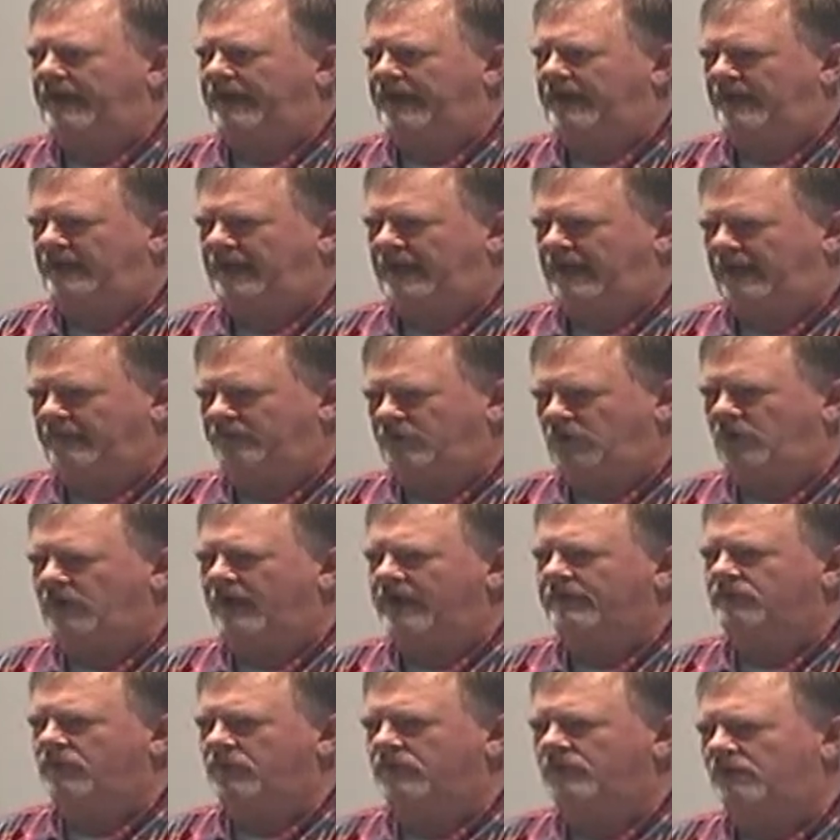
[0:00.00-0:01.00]
Have you
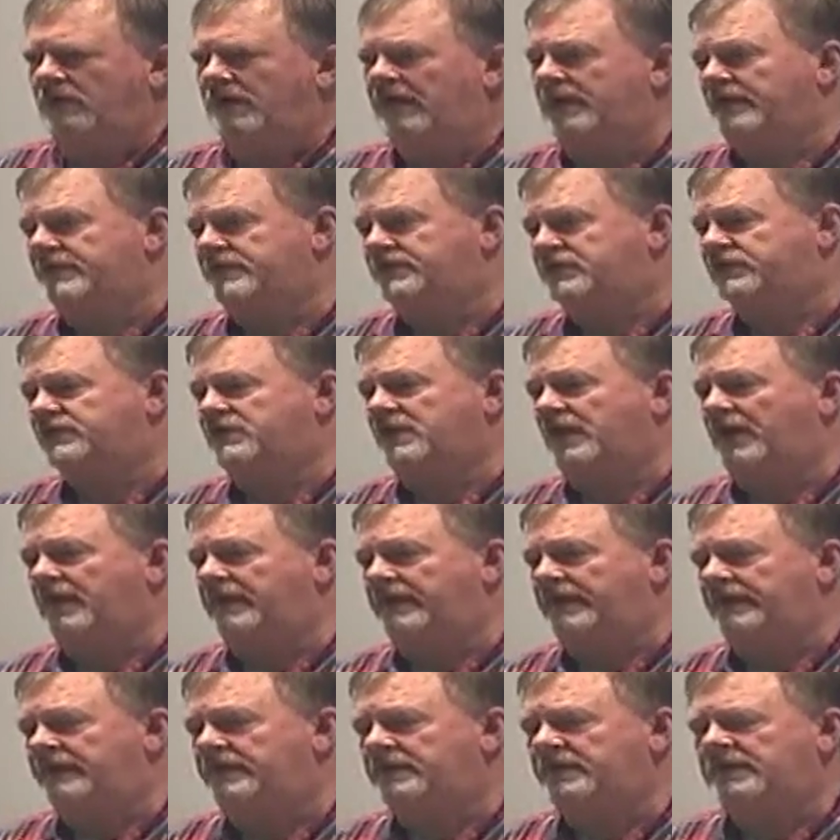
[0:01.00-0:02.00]
ever really
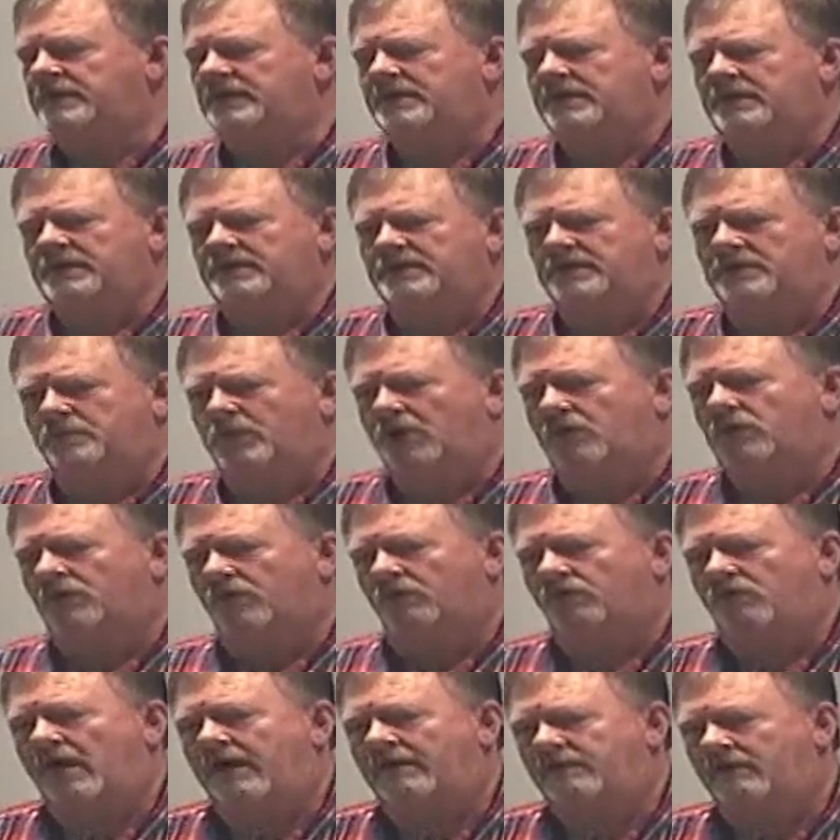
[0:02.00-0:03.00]
studied the book
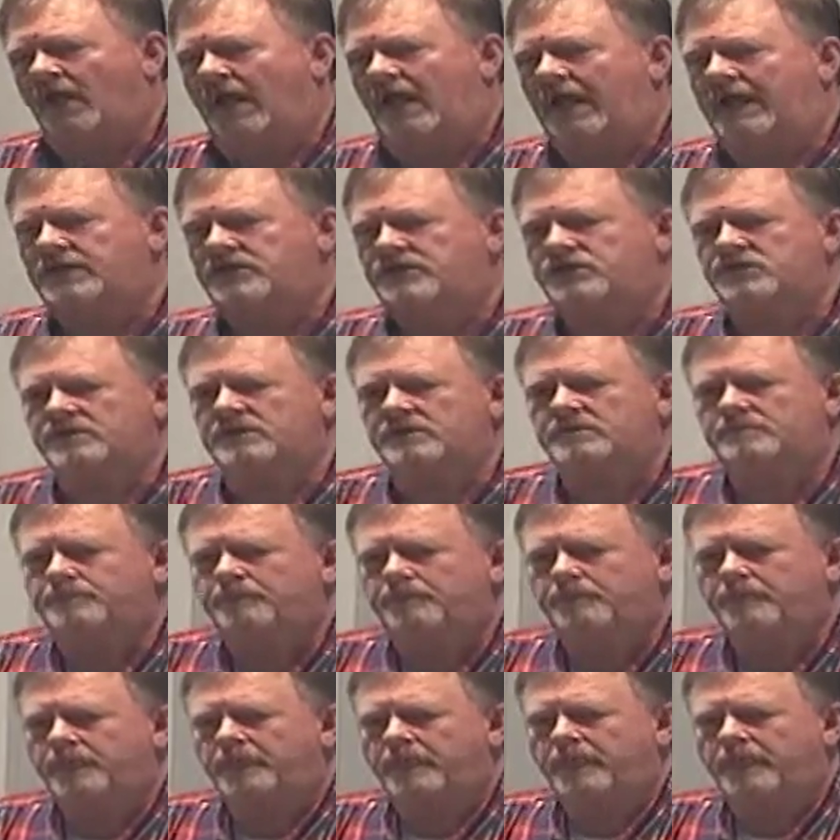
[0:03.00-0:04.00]
of Revelation?
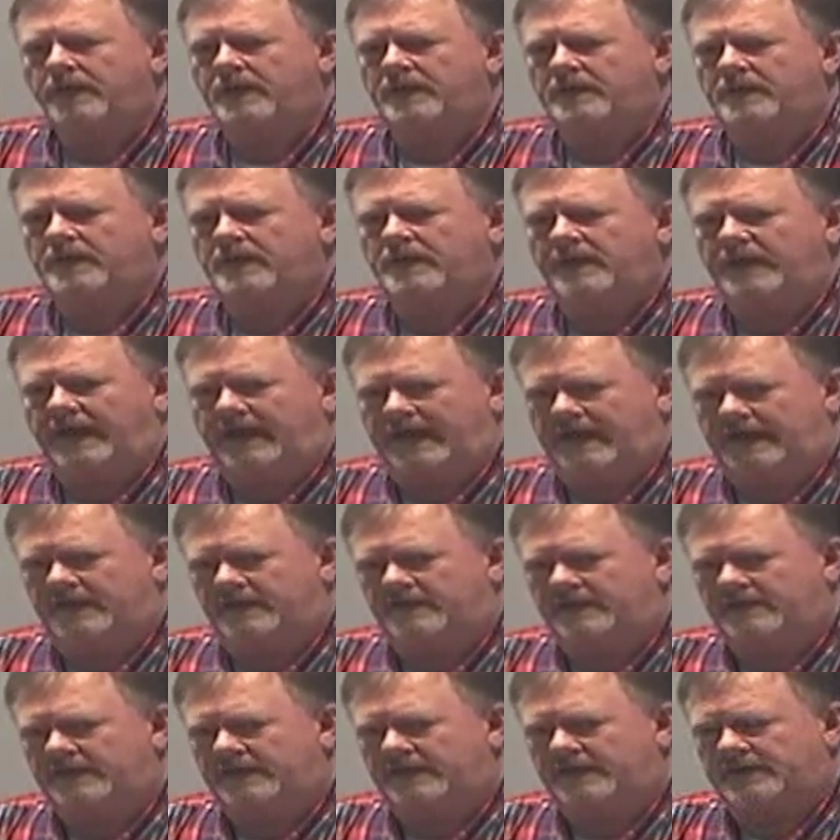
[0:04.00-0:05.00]

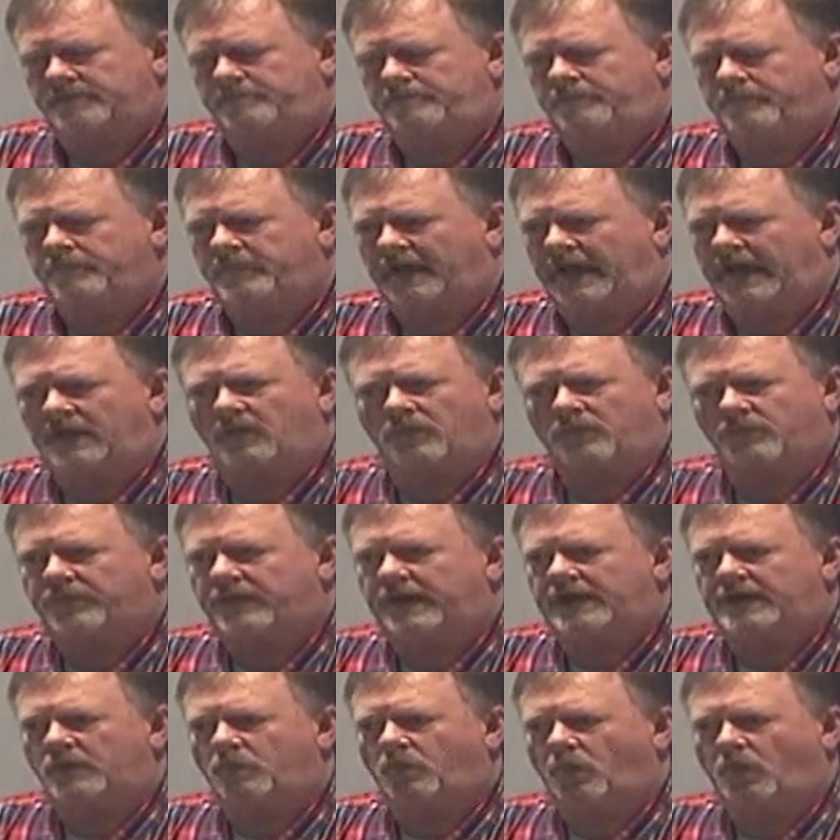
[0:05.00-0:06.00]
And uh, I don't
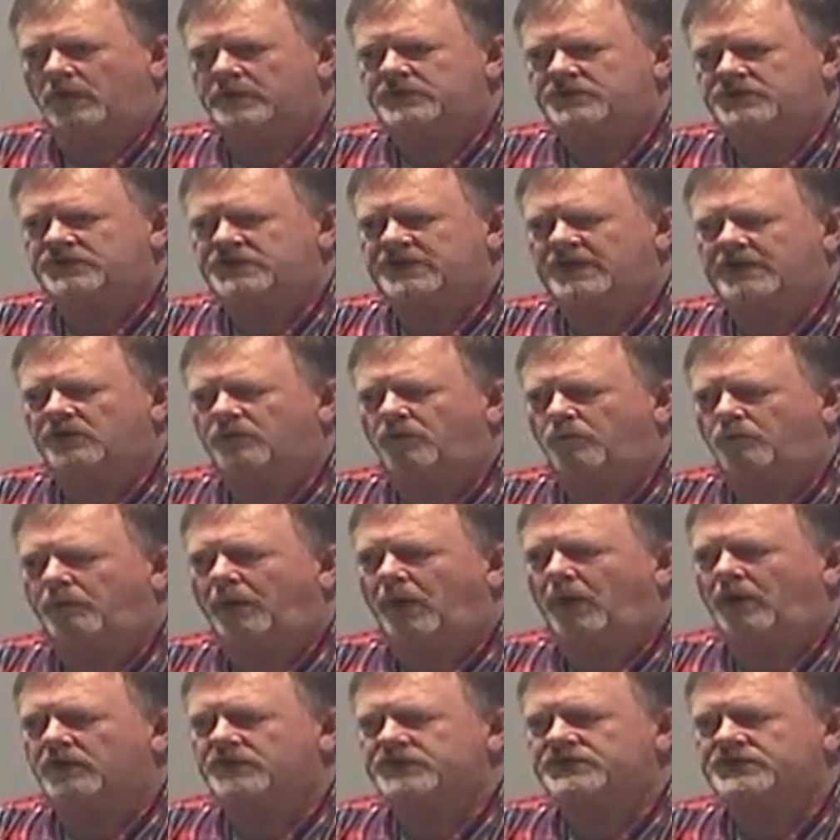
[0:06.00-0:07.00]
think one single
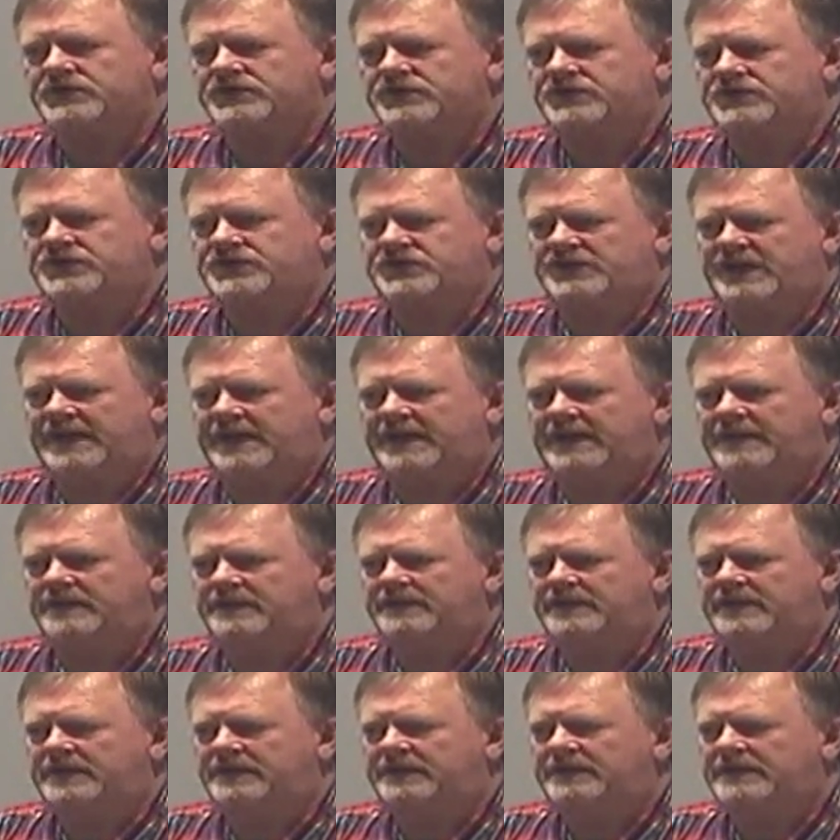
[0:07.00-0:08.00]
person
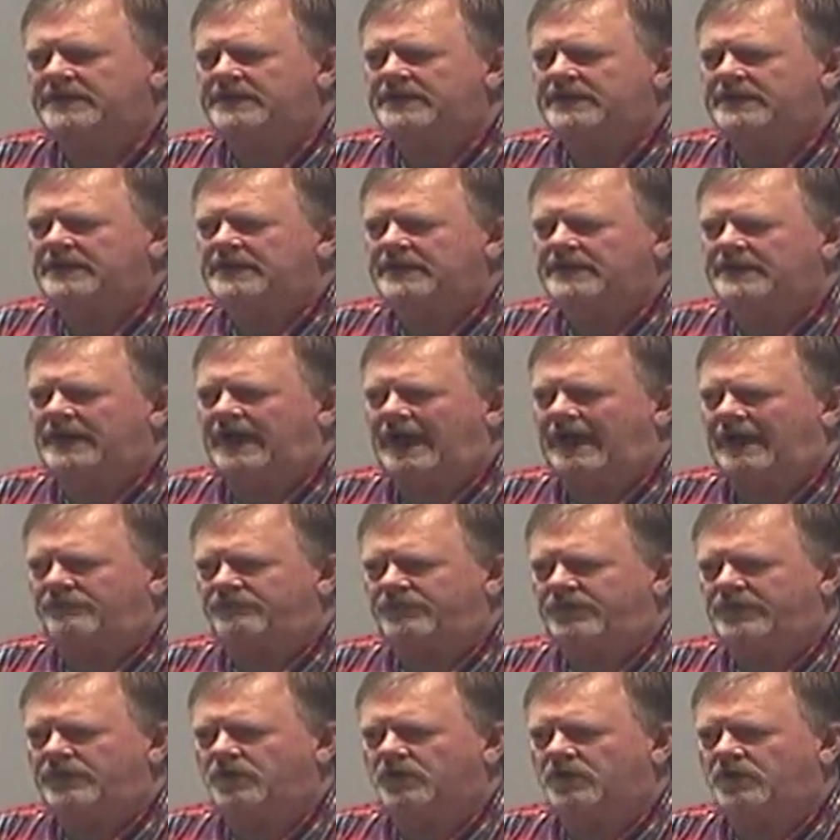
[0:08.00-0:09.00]
said that I
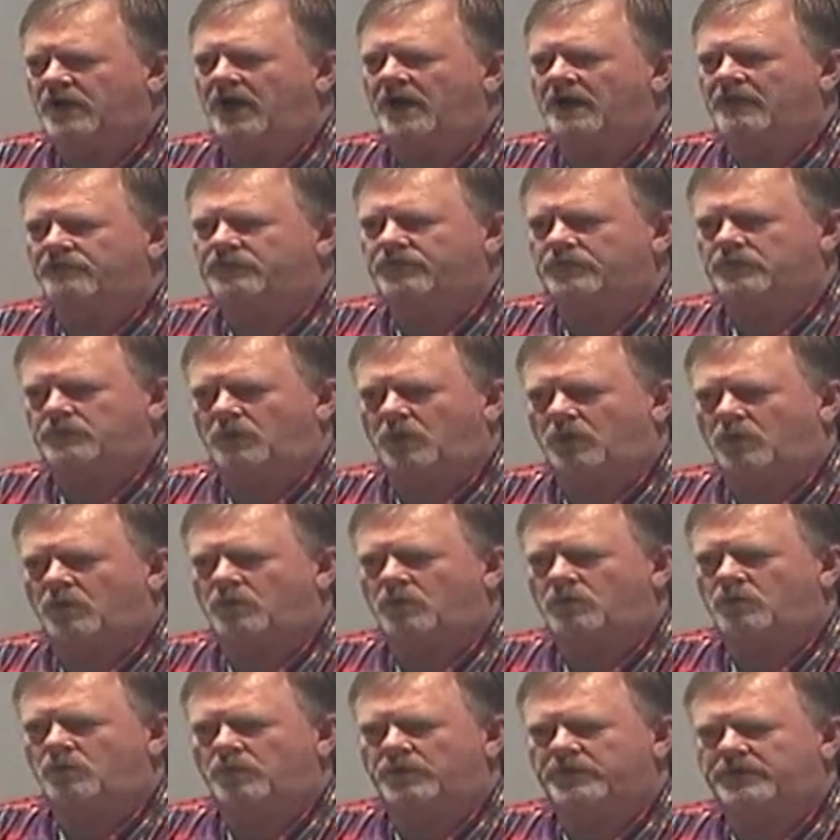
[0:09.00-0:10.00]
feel
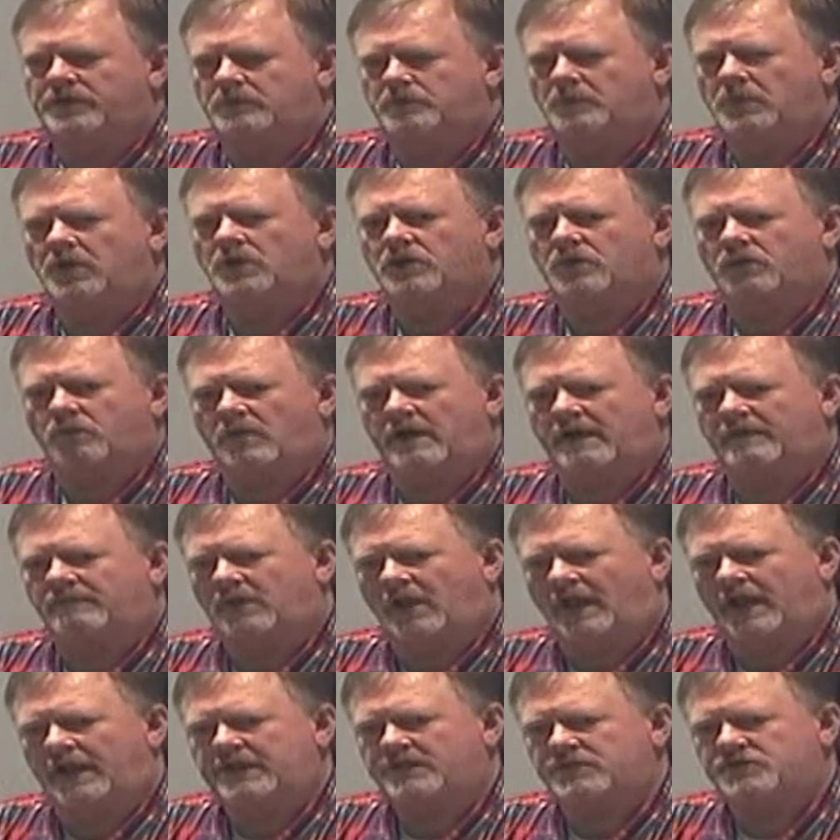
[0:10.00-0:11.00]
comfortable with the book of
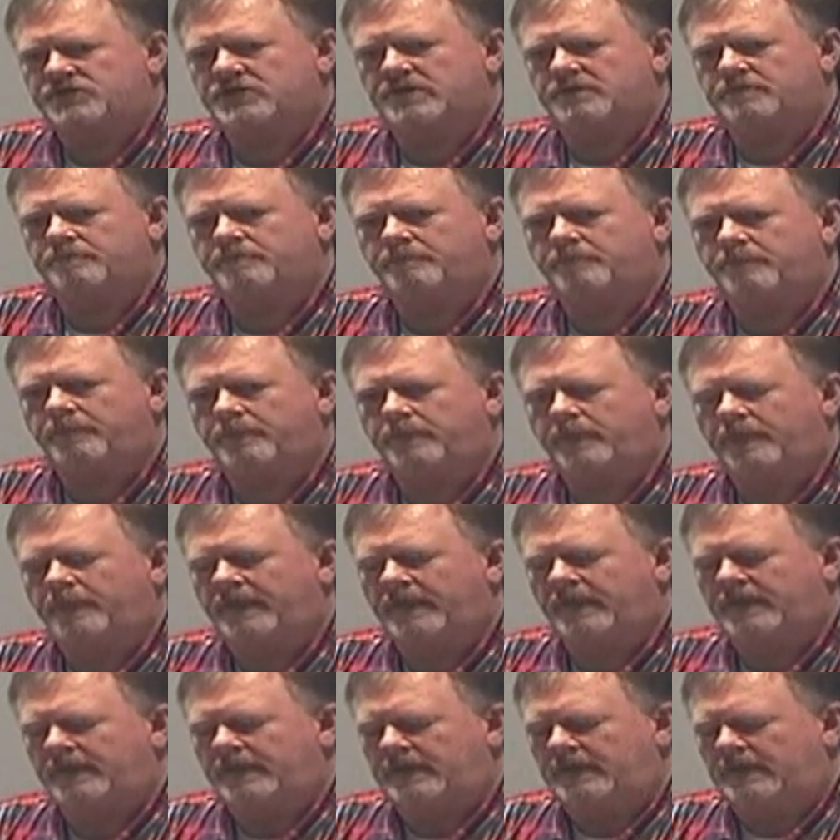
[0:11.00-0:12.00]
Revelation.
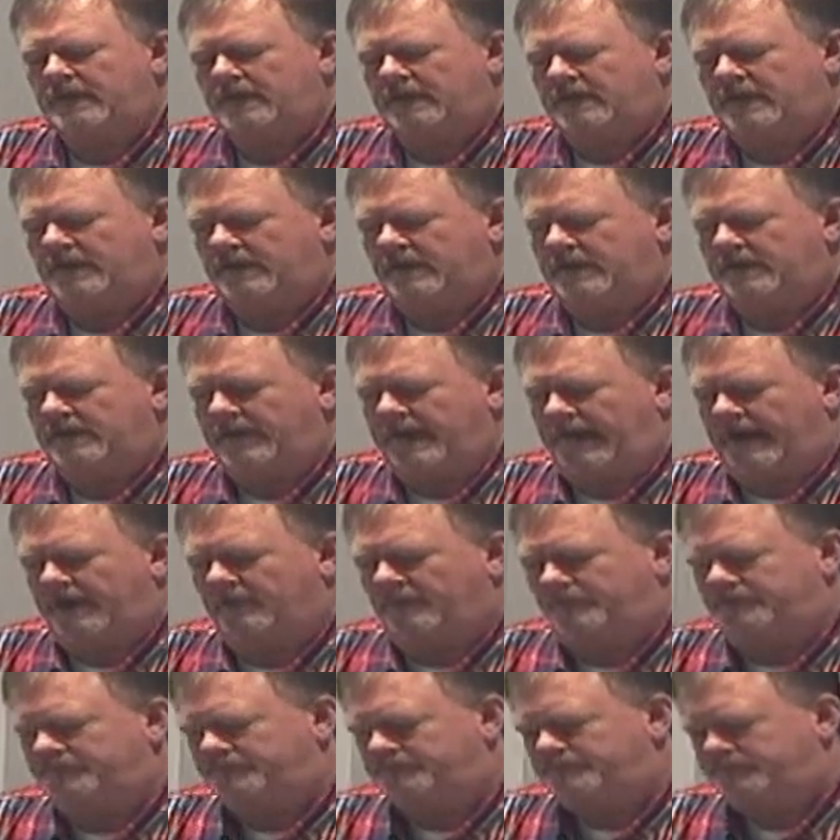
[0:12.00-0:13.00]

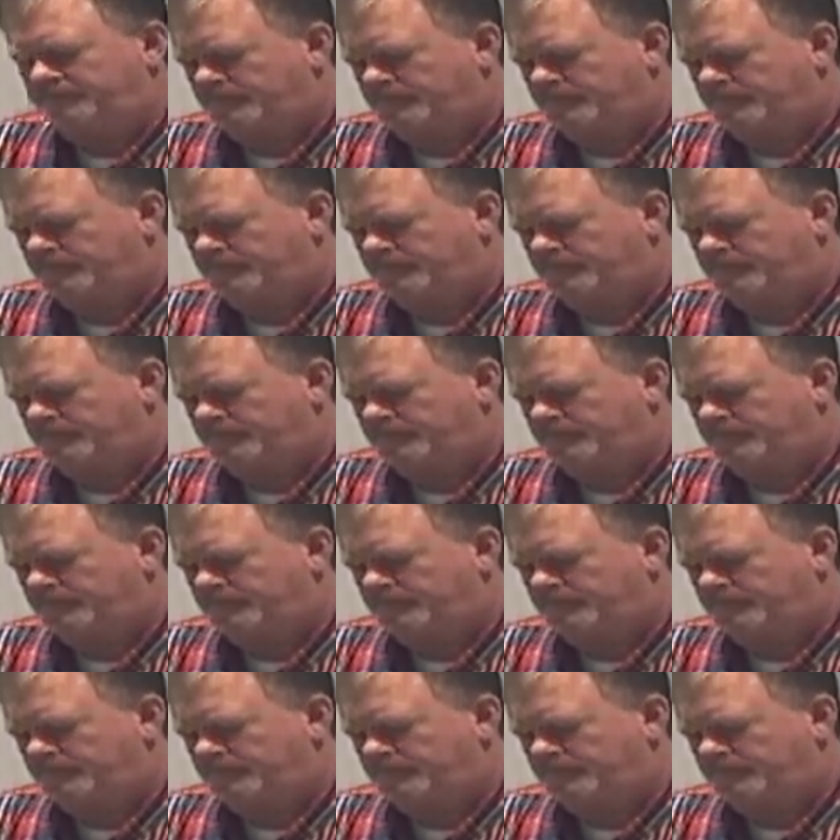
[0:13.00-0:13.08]
Now,